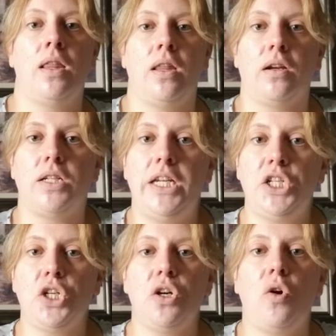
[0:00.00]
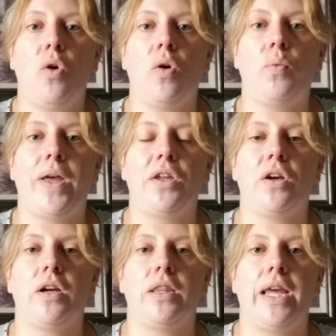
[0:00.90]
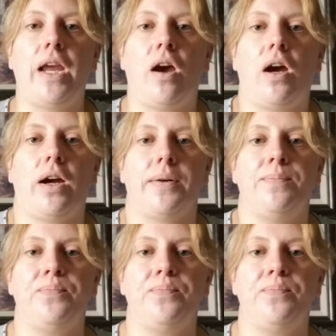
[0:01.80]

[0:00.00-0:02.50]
their teacher or whether they are